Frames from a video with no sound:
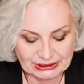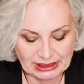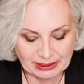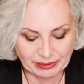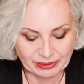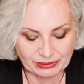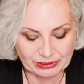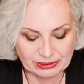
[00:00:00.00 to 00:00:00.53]

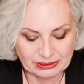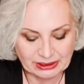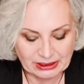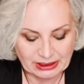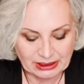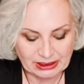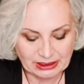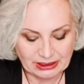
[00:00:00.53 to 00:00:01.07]
I'm going to
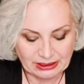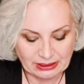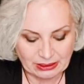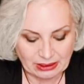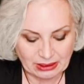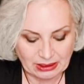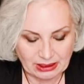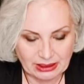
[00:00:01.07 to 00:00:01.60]

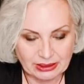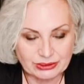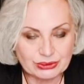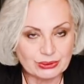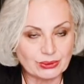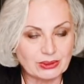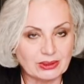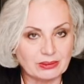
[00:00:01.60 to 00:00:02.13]
uh,
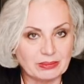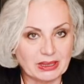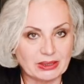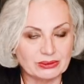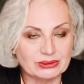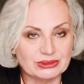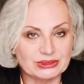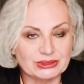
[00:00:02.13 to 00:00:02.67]
talk
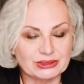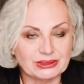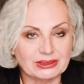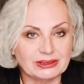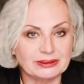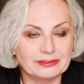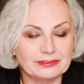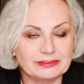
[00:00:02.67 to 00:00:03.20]
about
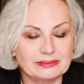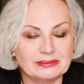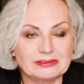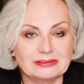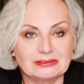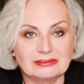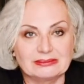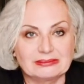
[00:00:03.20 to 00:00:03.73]
uh,
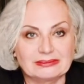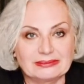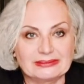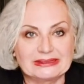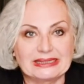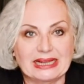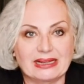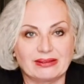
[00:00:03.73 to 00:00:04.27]

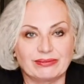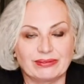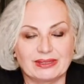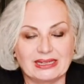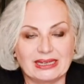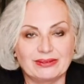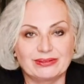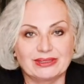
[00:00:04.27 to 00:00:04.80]
life
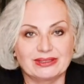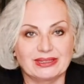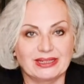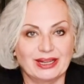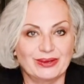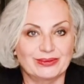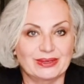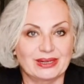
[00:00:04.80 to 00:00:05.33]
and
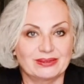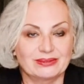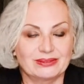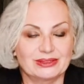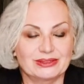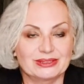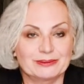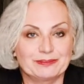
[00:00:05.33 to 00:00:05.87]
everything around
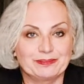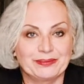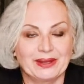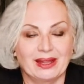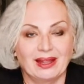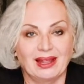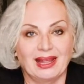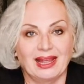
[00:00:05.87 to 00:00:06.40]
us.
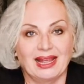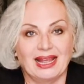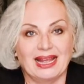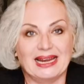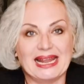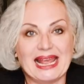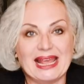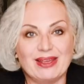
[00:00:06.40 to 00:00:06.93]

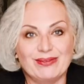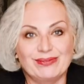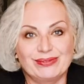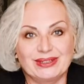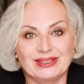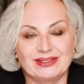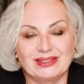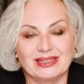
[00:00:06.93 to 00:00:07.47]
And
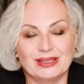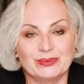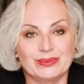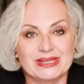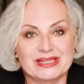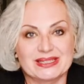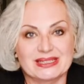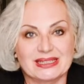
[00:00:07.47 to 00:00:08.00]
everything
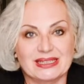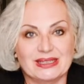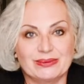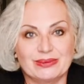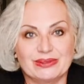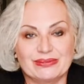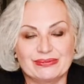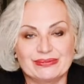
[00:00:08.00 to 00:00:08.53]
we see,
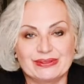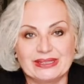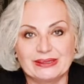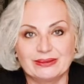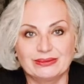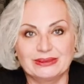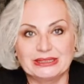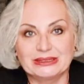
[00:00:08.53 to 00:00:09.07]
we
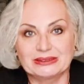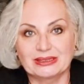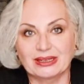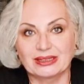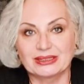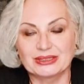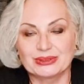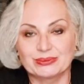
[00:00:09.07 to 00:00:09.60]
feel, we
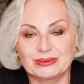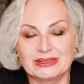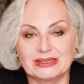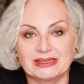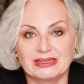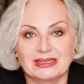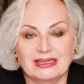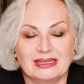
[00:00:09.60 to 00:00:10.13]
touch,
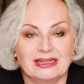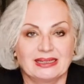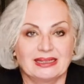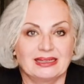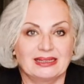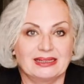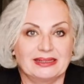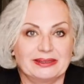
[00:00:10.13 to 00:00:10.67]
we
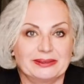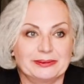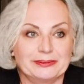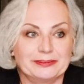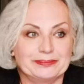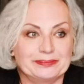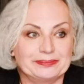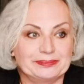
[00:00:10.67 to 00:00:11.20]

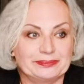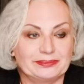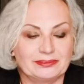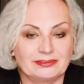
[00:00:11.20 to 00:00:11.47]
um,